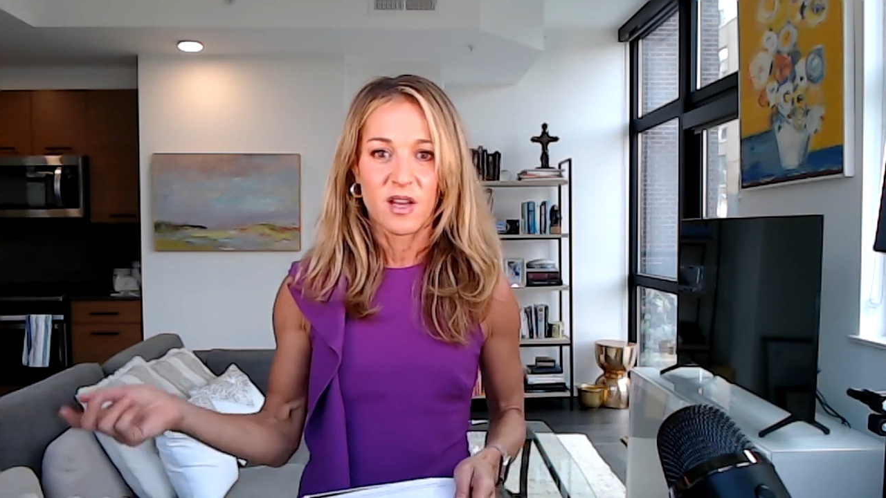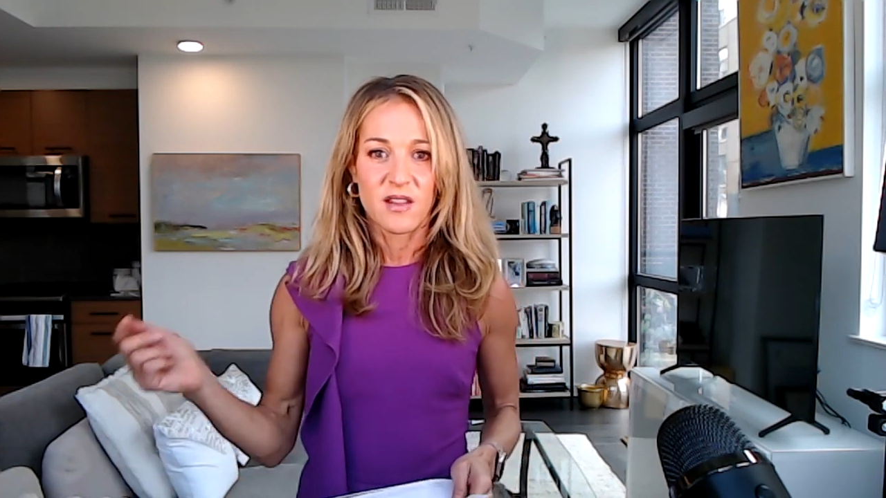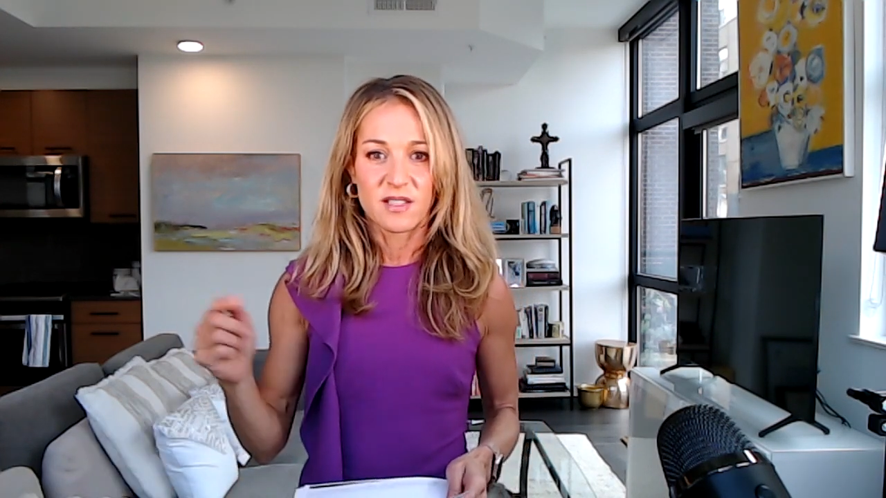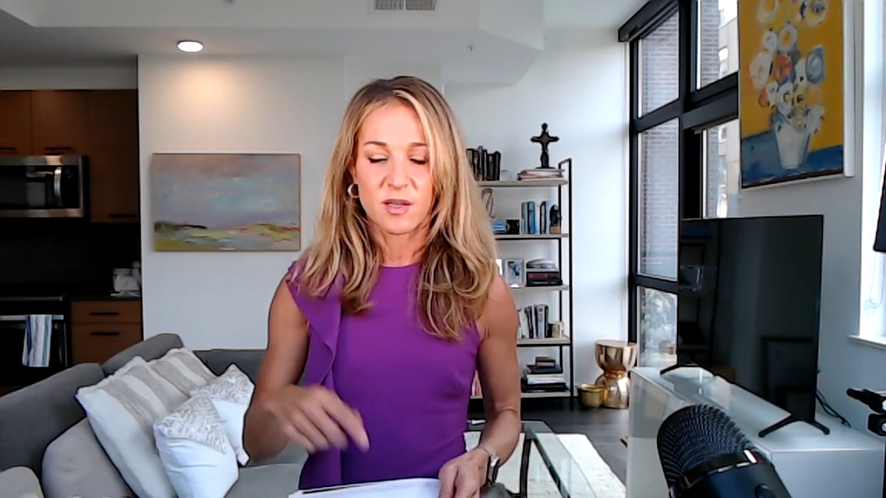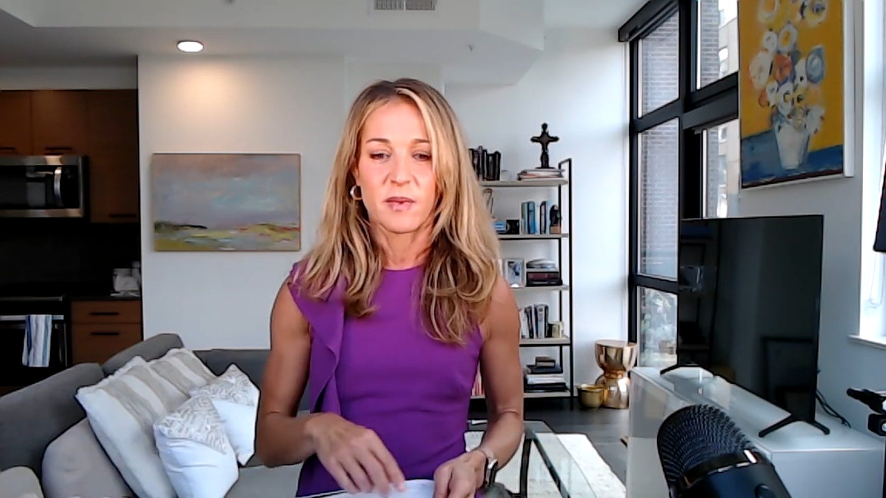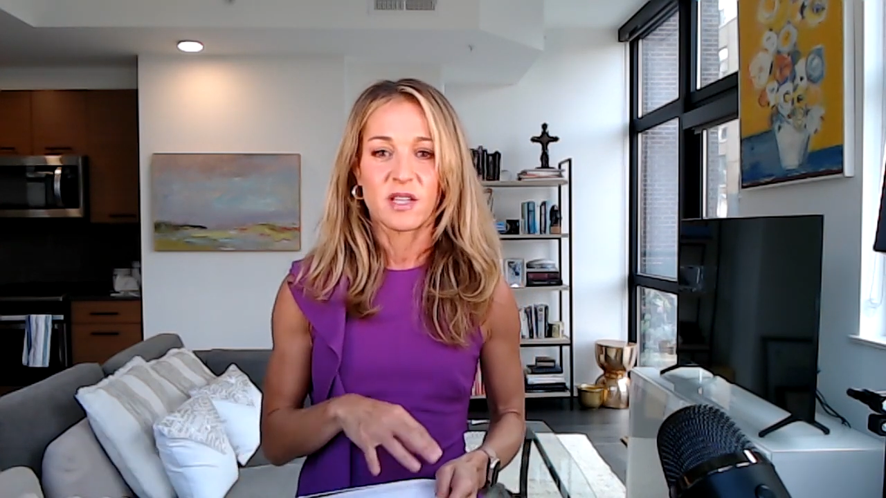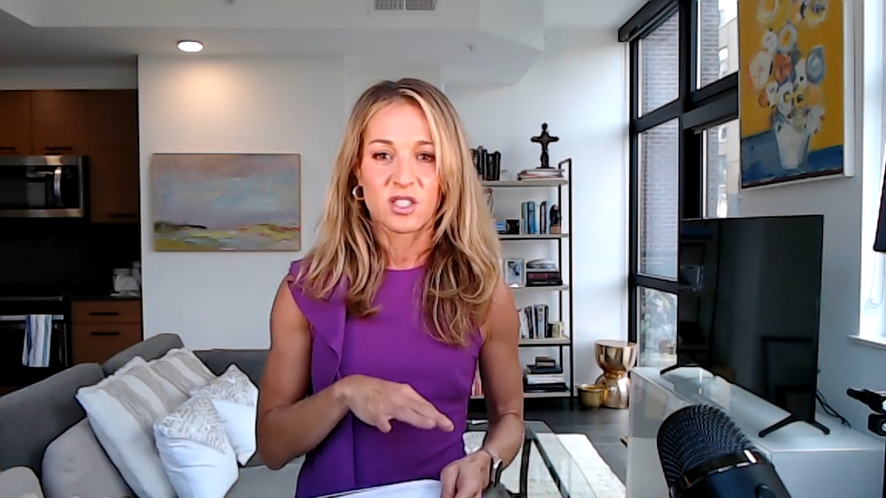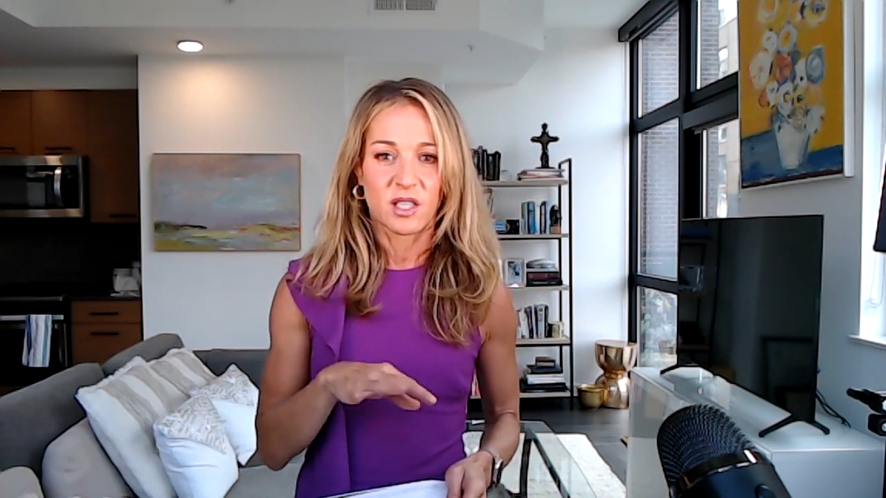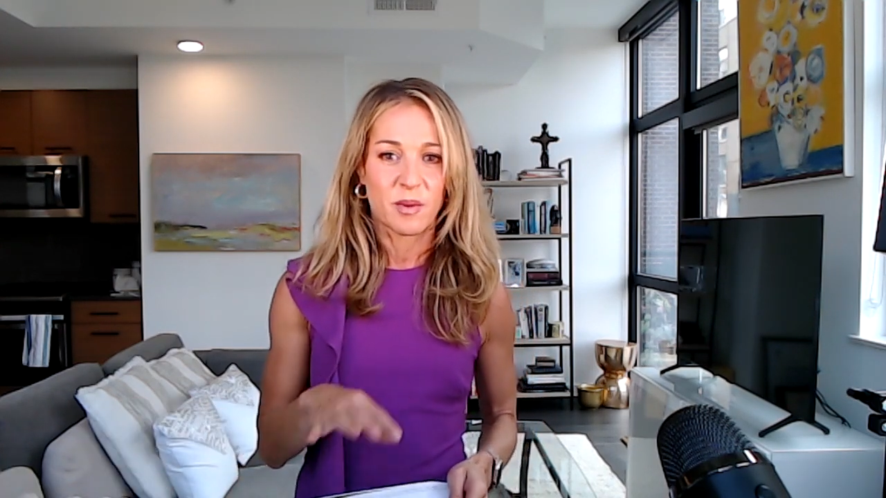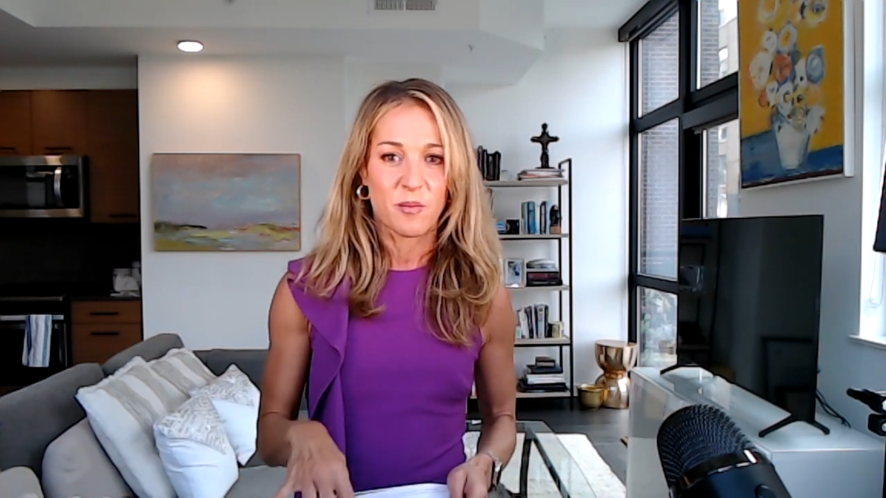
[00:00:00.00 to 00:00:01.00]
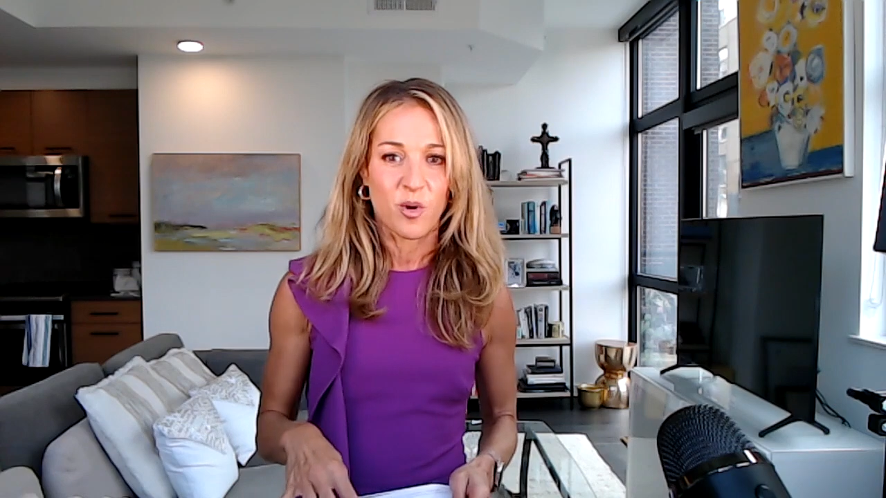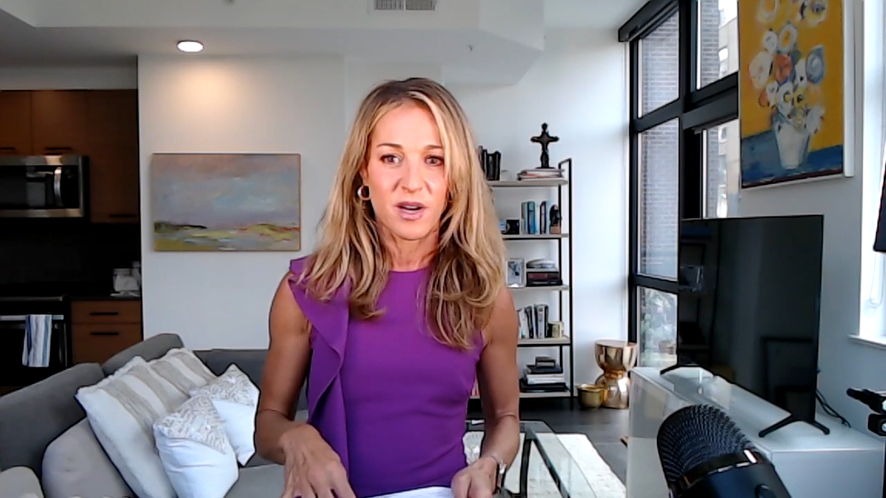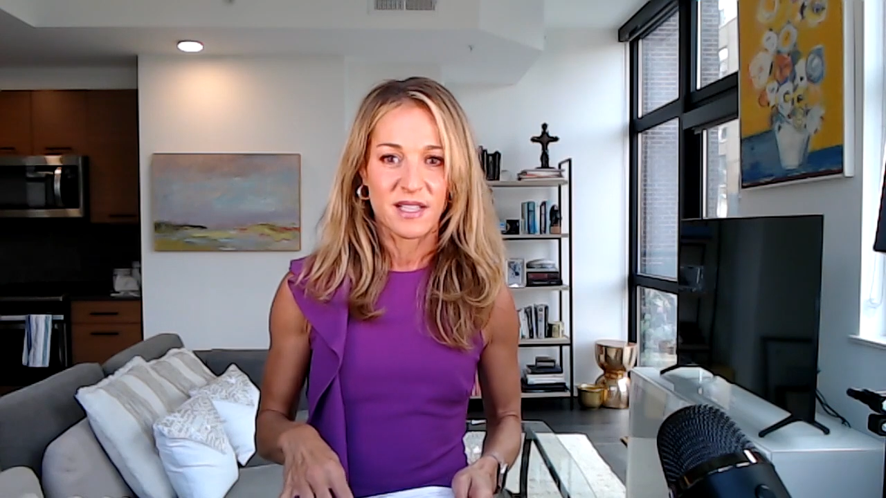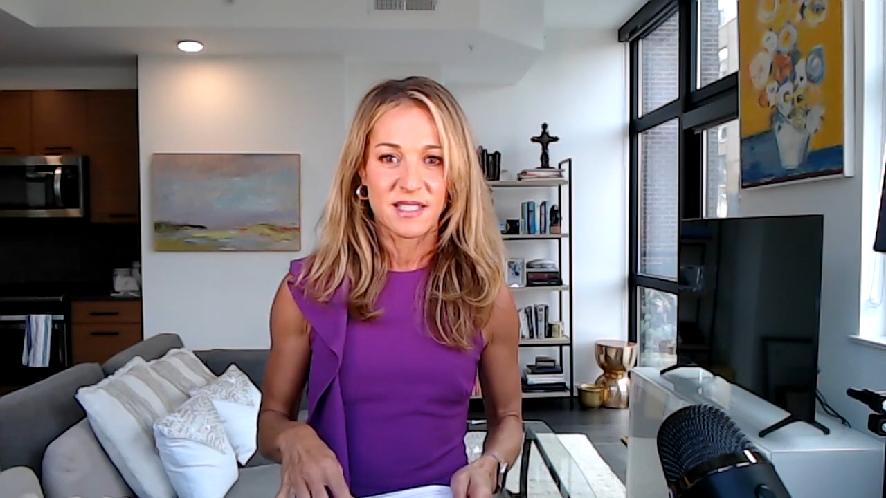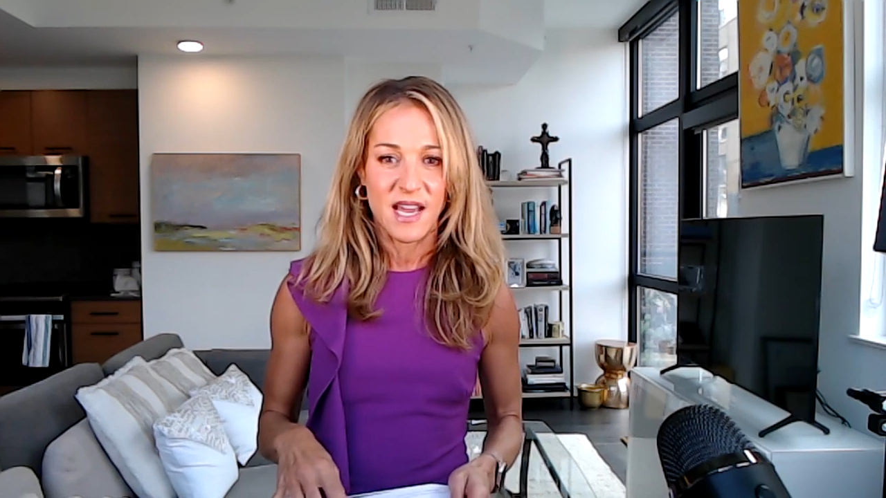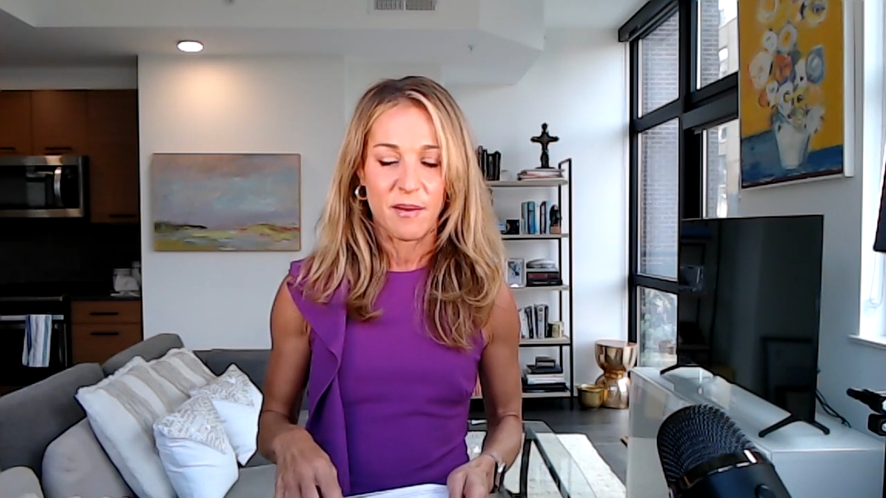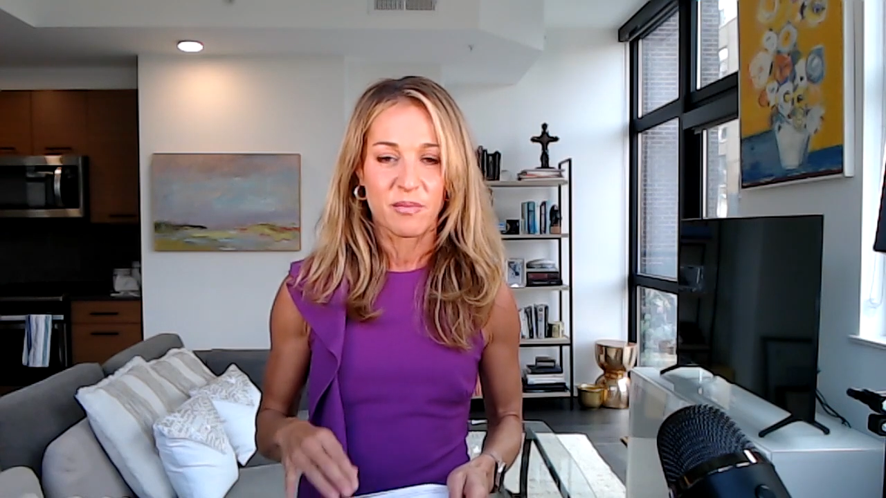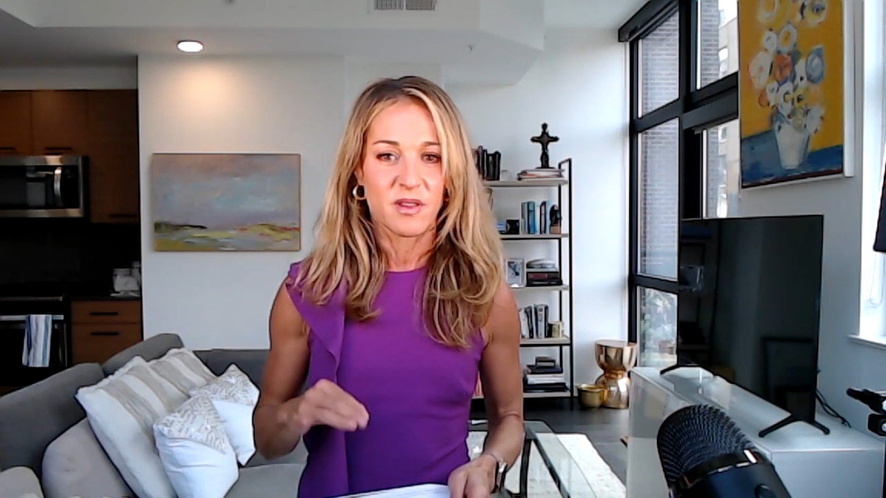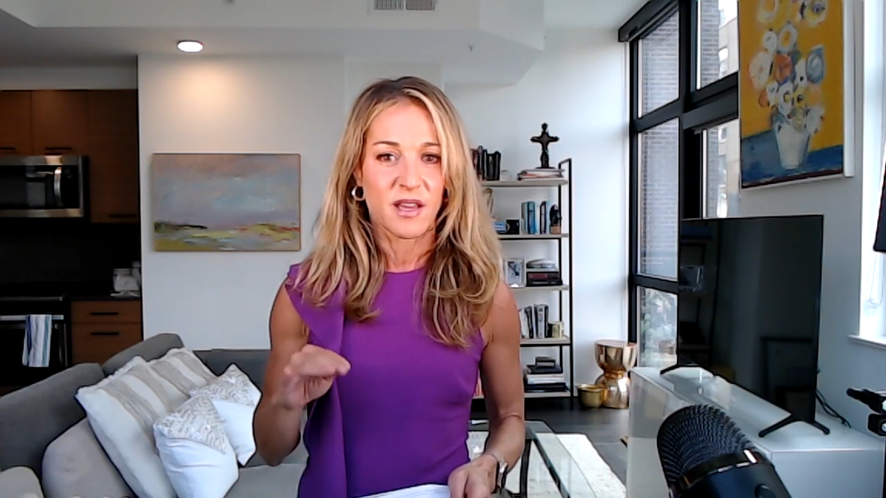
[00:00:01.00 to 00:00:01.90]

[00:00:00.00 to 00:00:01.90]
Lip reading: this is going to be just a little bit more in depth.